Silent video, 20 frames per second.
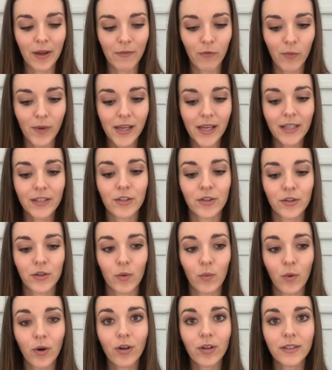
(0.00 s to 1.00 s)
if we entered
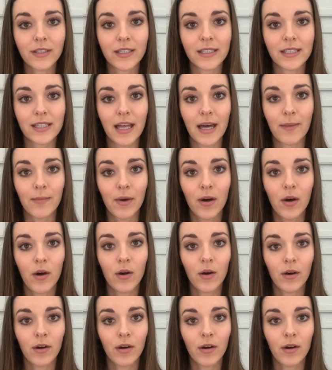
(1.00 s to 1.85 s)
the world as them,